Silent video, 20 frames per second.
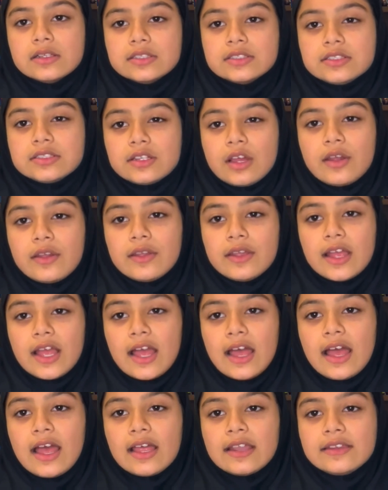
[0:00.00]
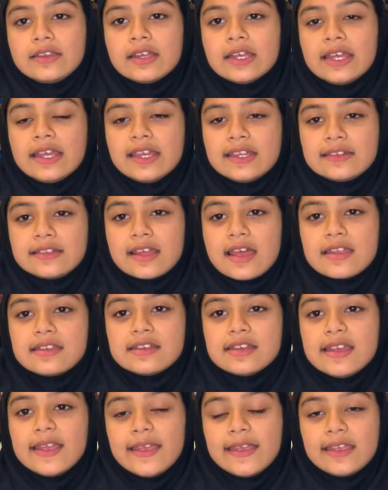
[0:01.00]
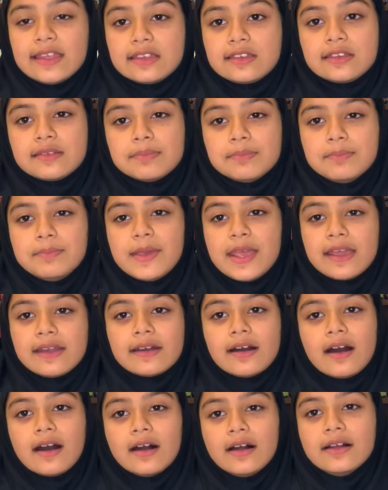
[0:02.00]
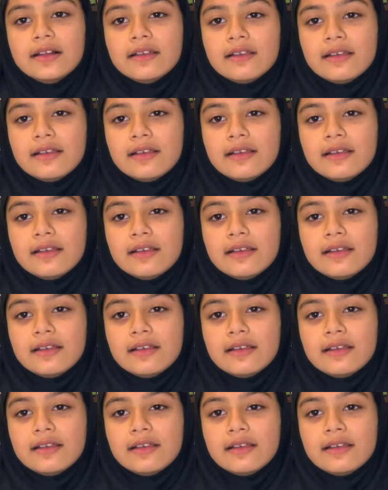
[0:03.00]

So, and he said, it's bigger.